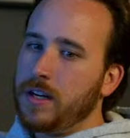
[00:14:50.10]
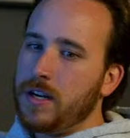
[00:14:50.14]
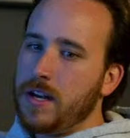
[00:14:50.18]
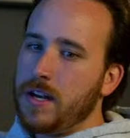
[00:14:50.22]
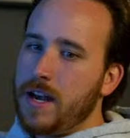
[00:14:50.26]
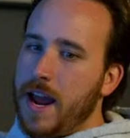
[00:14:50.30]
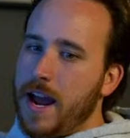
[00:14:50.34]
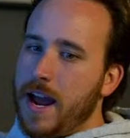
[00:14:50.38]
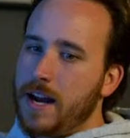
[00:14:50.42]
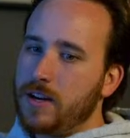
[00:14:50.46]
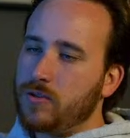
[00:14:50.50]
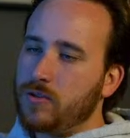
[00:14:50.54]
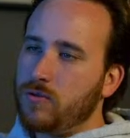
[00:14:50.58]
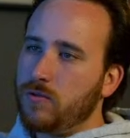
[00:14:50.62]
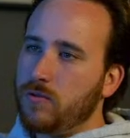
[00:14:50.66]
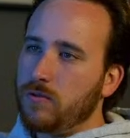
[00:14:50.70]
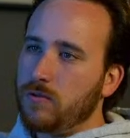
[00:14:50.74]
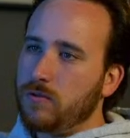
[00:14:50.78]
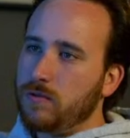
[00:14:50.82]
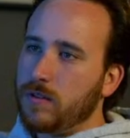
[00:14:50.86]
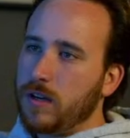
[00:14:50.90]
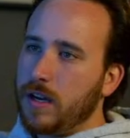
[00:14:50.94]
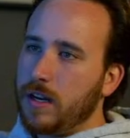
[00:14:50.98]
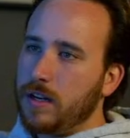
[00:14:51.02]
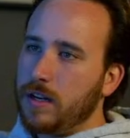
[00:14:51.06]

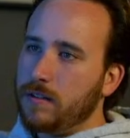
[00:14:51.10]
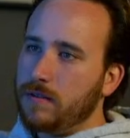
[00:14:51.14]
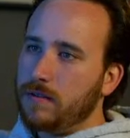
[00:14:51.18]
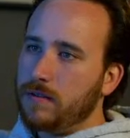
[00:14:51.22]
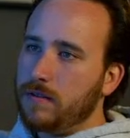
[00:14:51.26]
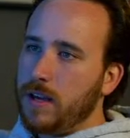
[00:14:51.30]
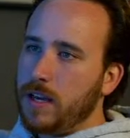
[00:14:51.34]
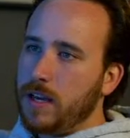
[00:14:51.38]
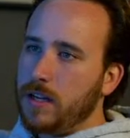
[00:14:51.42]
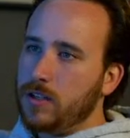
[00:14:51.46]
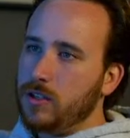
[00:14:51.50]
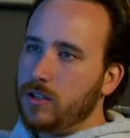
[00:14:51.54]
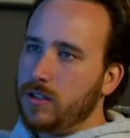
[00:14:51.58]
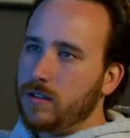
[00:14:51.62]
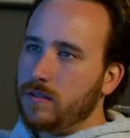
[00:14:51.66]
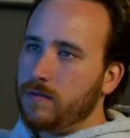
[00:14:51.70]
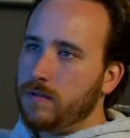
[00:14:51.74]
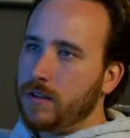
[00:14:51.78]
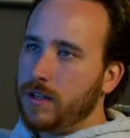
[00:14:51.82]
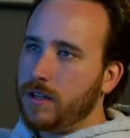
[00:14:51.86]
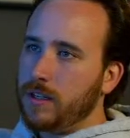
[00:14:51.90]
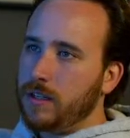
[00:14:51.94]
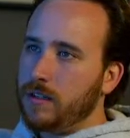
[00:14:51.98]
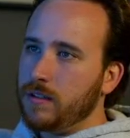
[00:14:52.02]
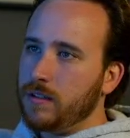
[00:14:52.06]
natural kind of edges,
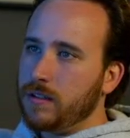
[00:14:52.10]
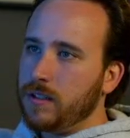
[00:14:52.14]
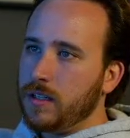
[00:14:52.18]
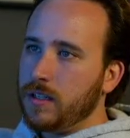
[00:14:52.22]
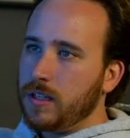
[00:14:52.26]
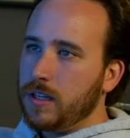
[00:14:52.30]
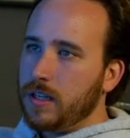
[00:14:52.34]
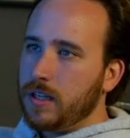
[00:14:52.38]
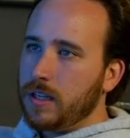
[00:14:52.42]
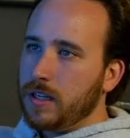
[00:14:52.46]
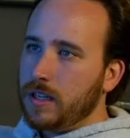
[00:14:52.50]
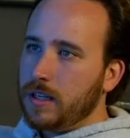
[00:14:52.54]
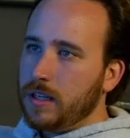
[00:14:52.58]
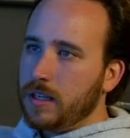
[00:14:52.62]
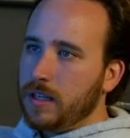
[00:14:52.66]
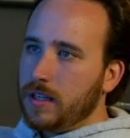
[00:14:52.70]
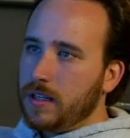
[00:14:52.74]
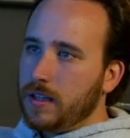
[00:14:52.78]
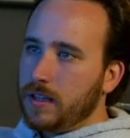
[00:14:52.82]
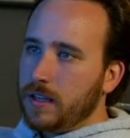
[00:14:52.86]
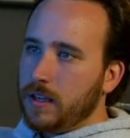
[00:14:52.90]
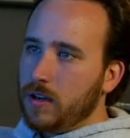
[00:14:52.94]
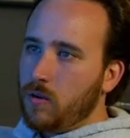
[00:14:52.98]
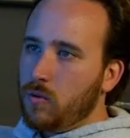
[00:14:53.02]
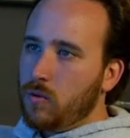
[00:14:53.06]
very
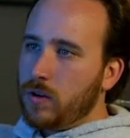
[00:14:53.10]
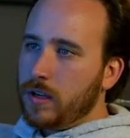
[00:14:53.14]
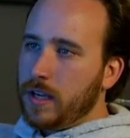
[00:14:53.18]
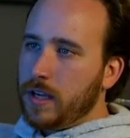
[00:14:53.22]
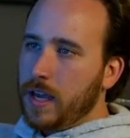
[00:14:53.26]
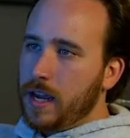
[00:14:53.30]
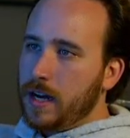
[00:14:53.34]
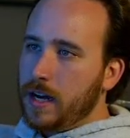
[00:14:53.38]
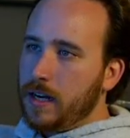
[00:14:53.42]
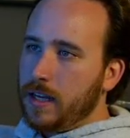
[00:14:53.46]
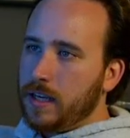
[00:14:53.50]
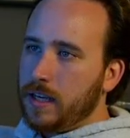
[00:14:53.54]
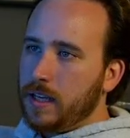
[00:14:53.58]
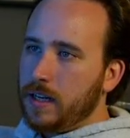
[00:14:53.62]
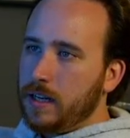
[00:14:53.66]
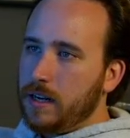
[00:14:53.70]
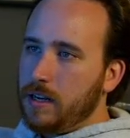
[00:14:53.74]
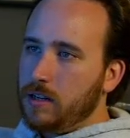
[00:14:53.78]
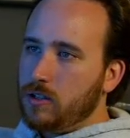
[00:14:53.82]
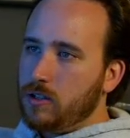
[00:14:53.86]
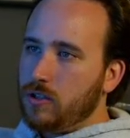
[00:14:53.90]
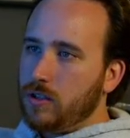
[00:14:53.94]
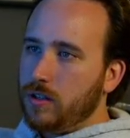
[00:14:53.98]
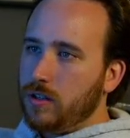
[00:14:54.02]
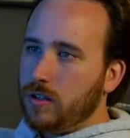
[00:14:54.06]
like, organic in
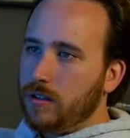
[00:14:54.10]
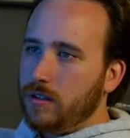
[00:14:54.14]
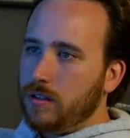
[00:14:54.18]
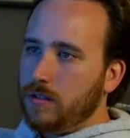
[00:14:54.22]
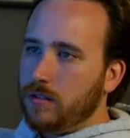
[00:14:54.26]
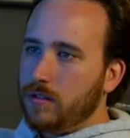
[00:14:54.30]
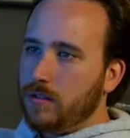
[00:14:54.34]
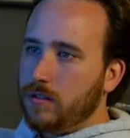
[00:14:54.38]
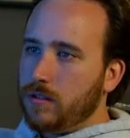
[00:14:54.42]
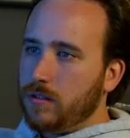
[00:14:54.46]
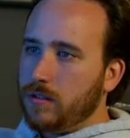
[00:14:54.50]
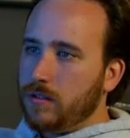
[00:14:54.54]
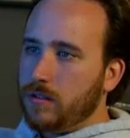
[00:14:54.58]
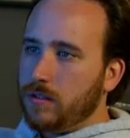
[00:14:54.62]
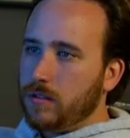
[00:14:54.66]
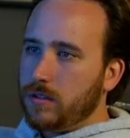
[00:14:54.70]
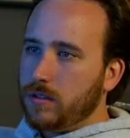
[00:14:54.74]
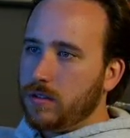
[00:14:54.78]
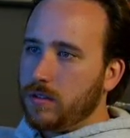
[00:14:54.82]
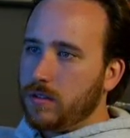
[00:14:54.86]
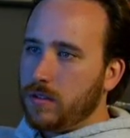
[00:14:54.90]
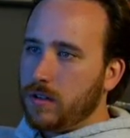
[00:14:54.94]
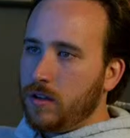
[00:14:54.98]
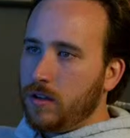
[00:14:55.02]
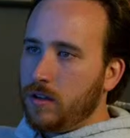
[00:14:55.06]
nature.
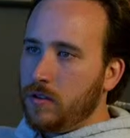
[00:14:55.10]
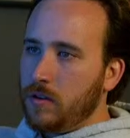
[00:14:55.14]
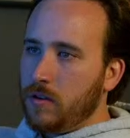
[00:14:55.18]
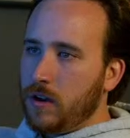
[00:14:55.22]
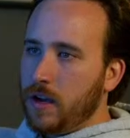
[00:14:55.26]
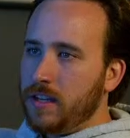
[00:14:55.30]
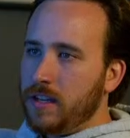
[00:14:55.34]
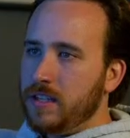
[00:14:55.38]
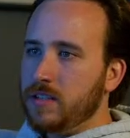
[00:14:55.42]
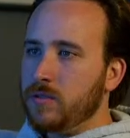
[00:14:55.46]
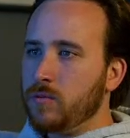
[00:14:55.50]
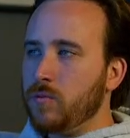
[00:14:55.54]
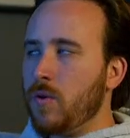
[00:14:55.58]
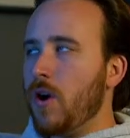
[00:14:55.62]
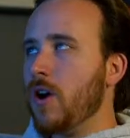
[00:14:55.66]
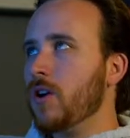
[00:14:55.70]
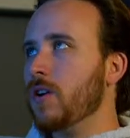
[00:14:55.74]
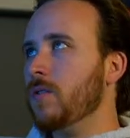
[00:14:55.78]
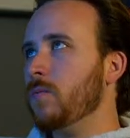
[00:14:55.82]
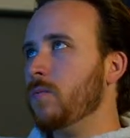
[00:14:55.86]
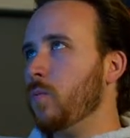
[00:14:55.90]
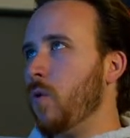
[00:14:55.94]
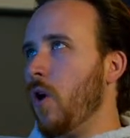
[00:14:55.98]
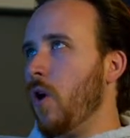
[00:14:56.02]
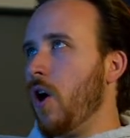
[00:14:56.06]
Although, is rock
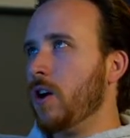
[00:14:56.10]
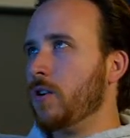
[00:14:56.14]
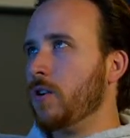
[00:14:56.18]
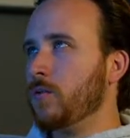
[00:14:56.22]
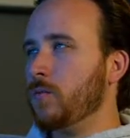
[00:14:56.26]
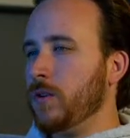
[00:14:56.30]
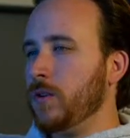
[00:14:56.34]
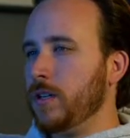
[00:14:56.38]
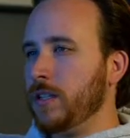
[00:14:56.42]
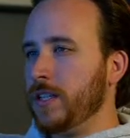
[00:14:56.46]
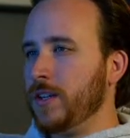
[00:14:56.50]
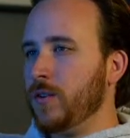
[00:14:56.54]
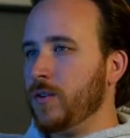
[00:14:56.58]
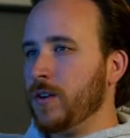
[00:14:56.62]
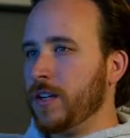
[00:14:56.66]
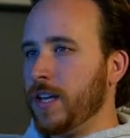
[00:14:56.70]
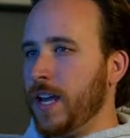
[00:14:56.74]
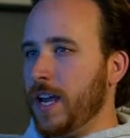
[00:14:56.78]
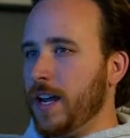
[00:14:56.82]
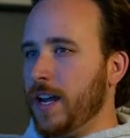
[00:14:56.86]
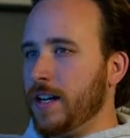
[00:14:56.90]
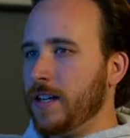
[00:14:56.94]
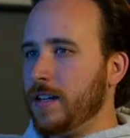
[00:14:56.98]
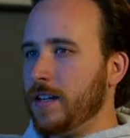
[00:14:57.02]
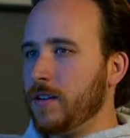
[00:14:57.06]
really
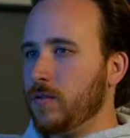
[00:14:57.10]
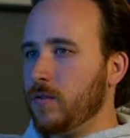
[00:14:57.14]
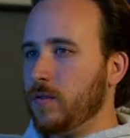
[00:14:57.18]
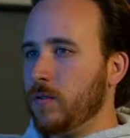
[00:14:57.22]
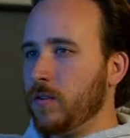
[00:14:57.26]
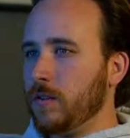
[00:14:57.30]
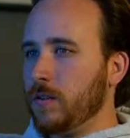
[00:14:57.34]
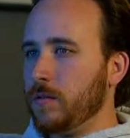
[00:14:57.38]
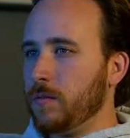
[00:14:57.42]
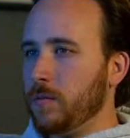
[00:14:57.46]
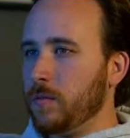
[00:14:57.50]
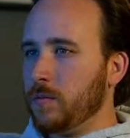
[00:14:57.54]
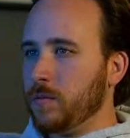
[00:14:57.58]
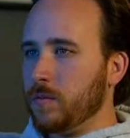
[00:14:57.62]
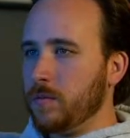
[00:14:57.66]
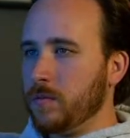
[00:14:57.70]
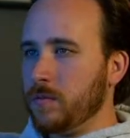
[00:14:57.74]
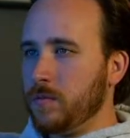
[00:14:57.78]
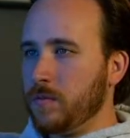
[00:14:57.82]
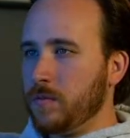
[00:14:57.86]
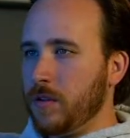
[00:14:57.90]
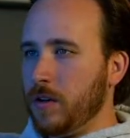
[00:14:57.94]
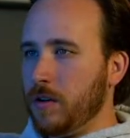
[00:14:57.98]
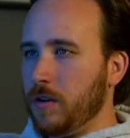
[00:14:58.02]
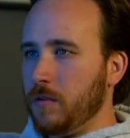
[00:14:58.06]
organic, or,
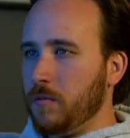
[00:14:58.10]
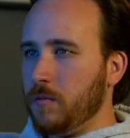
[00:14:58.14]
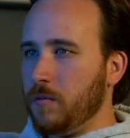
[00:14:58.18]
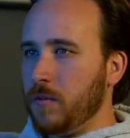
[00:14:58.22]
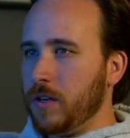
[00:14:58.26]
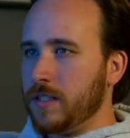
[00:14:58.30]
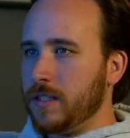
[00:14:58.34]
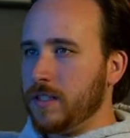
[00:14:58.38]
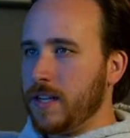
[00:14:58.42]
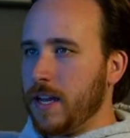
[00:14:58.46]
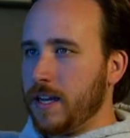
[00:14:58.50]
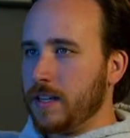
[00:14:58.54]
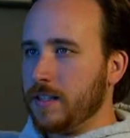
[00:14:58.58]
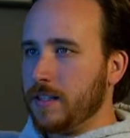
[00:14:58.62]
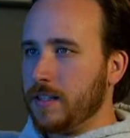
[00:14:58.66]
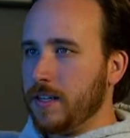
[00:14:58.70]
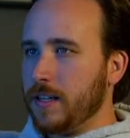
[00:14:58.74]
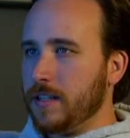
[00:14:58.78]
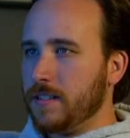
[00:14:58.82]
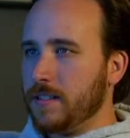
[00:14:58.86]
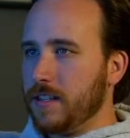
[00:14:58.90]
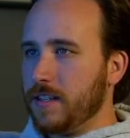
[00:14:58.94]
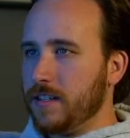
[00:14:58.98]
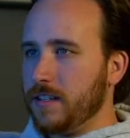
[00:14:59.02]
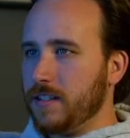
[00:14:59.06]
you know, what exactly
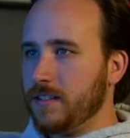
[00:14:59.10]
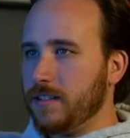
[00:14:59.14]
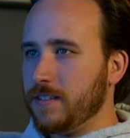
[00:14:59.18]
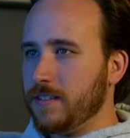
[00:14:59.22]
is it?